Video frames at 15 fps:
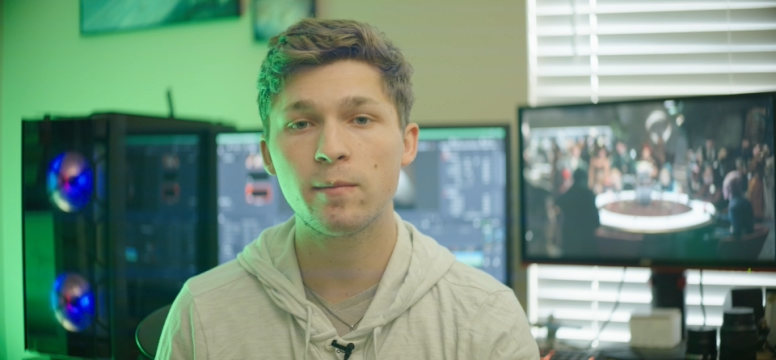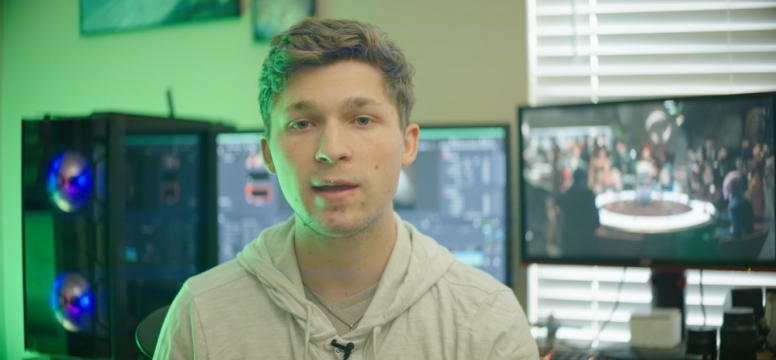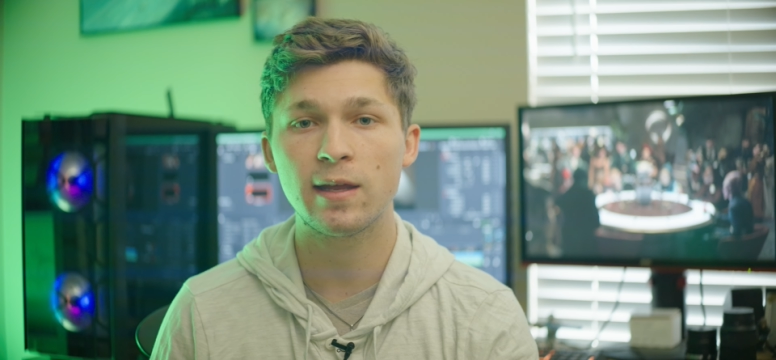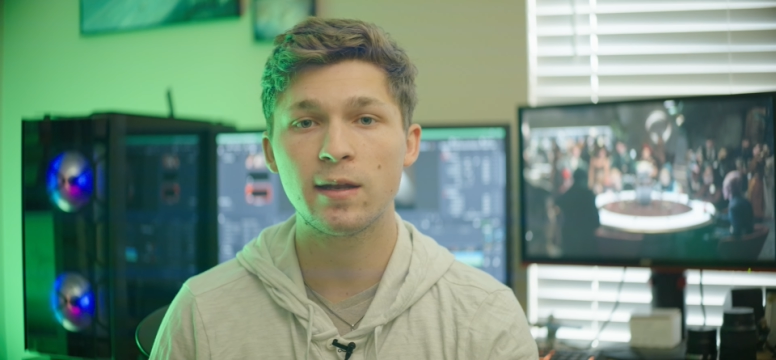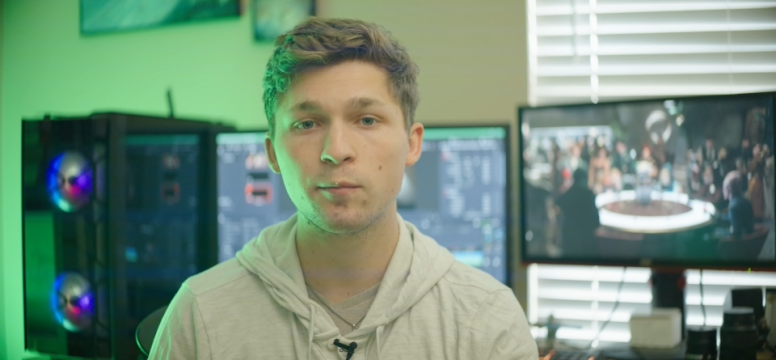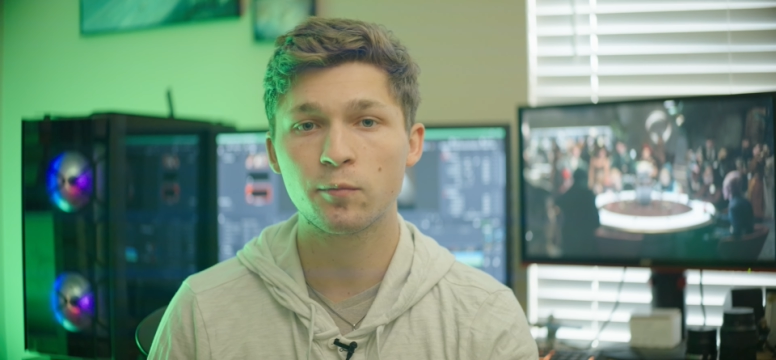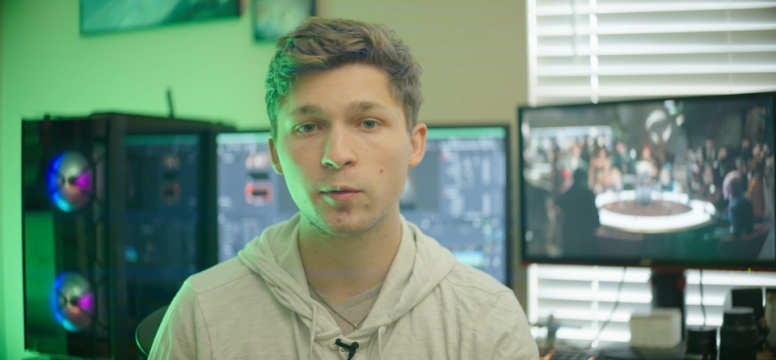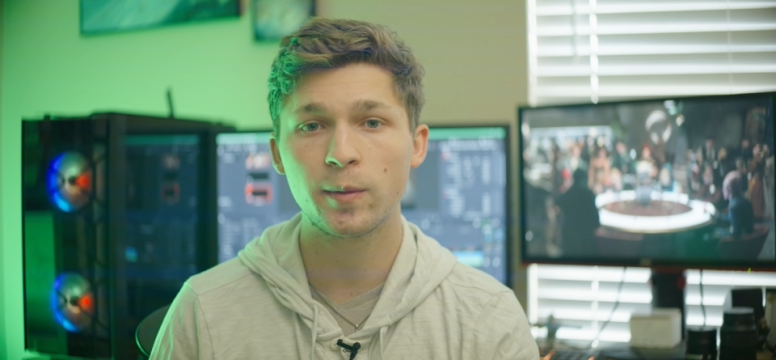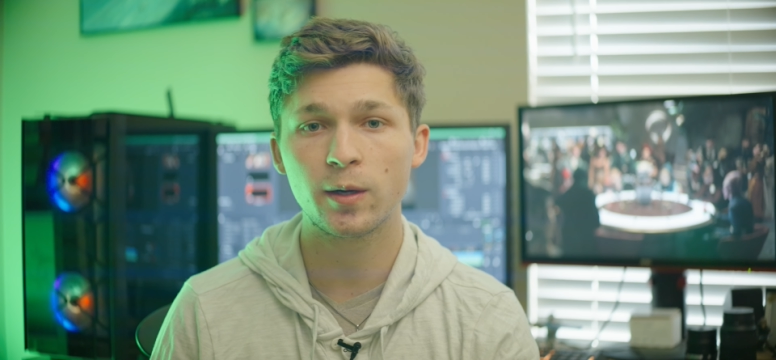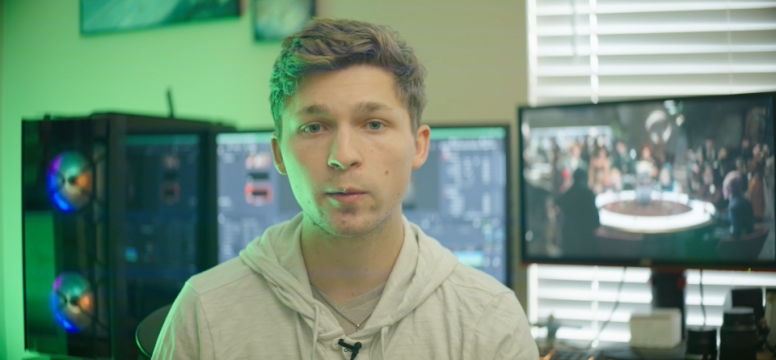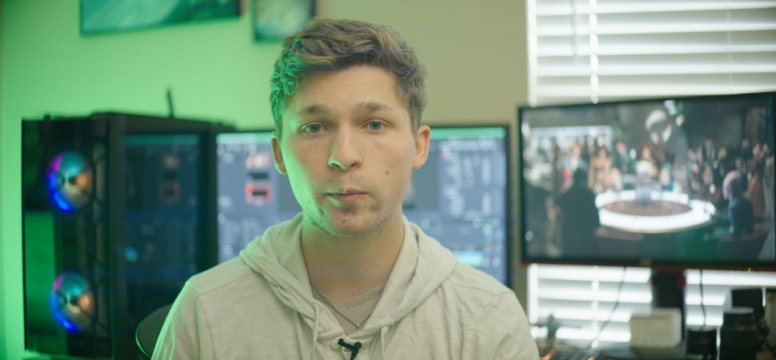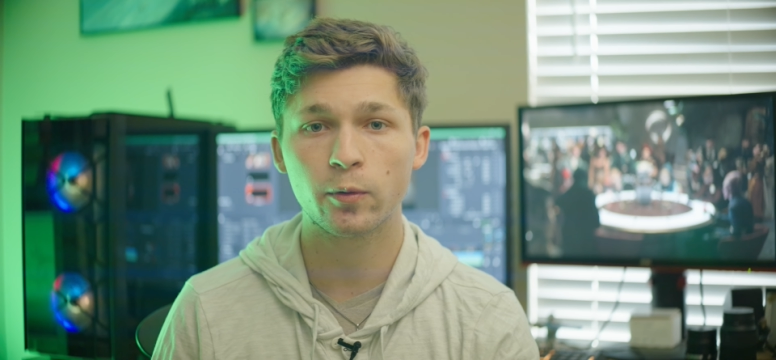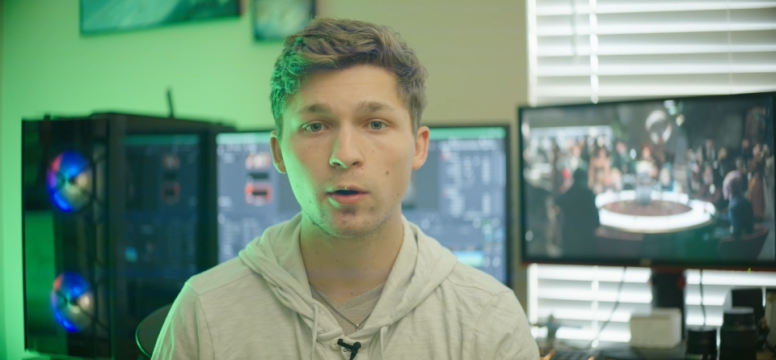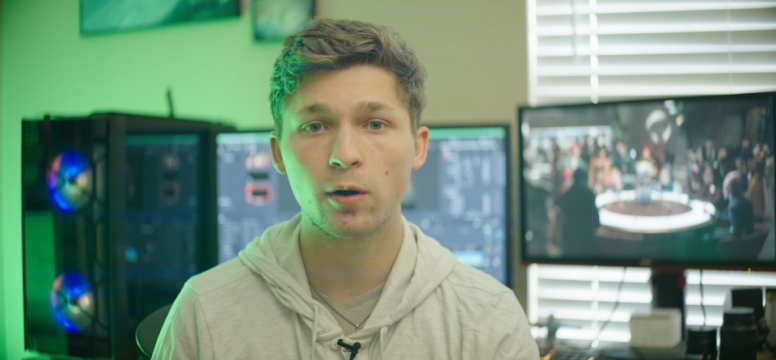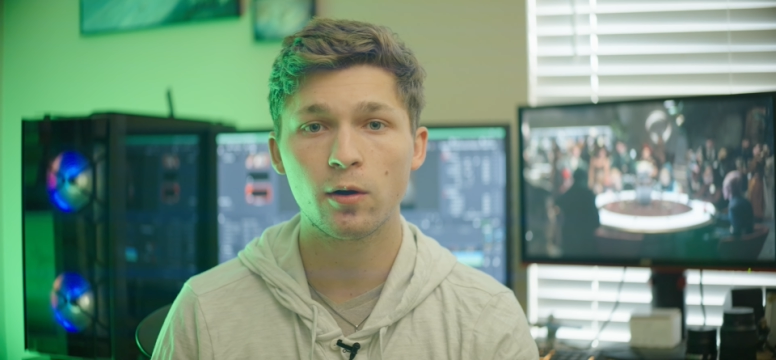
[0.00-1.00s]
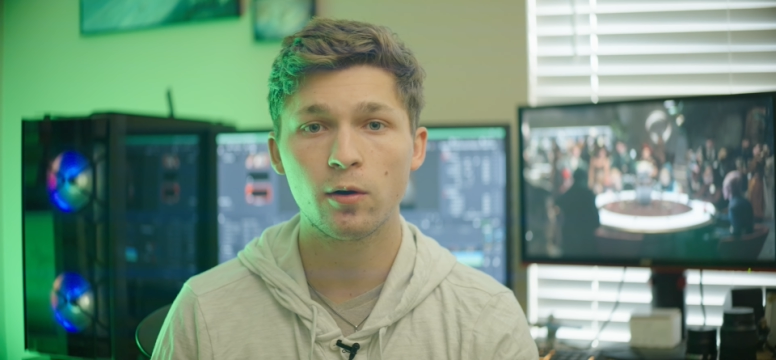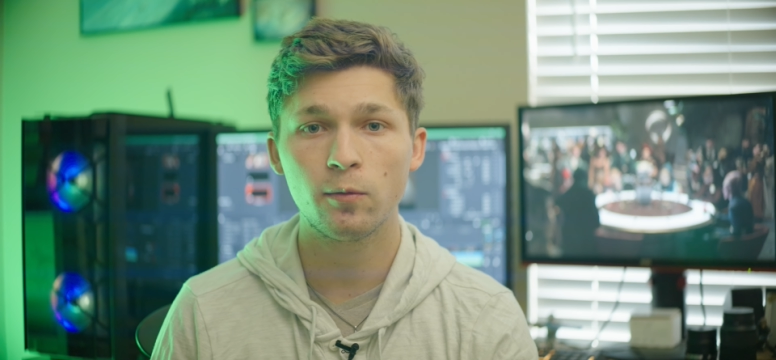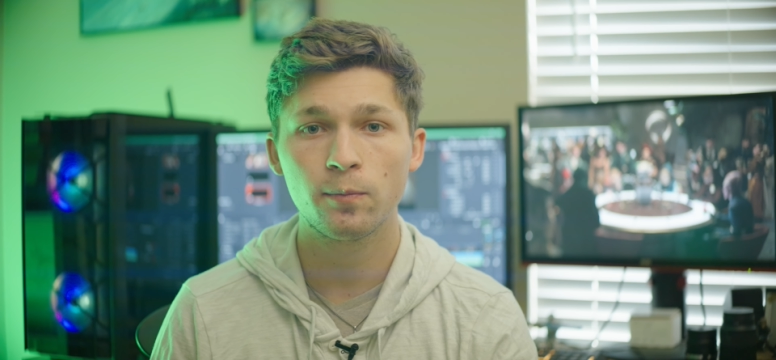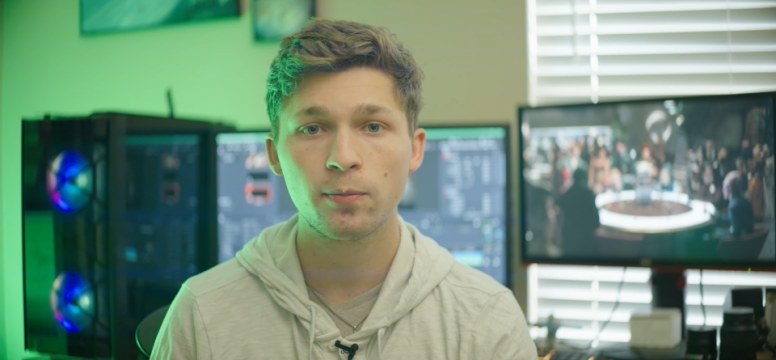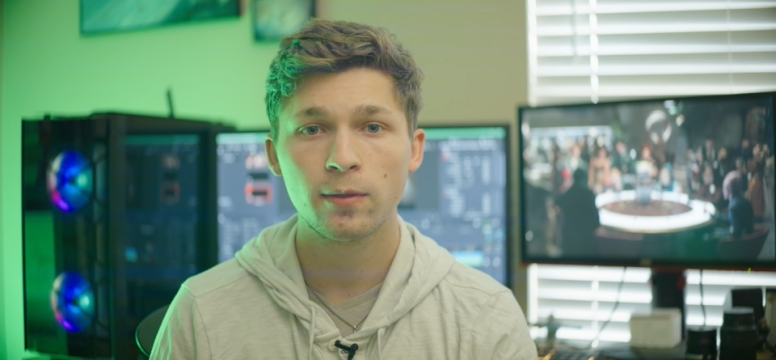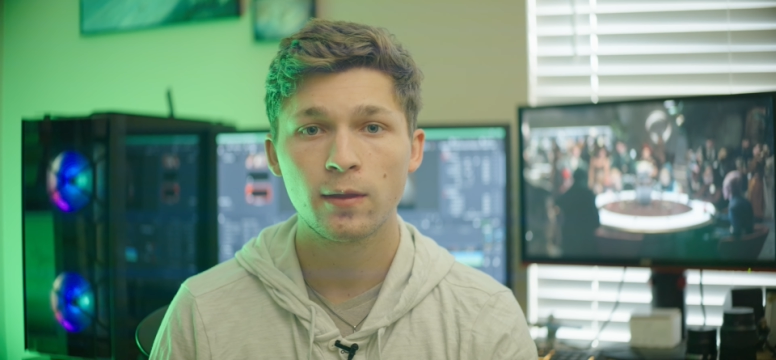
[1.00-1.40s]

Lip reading: in Premiere Pro.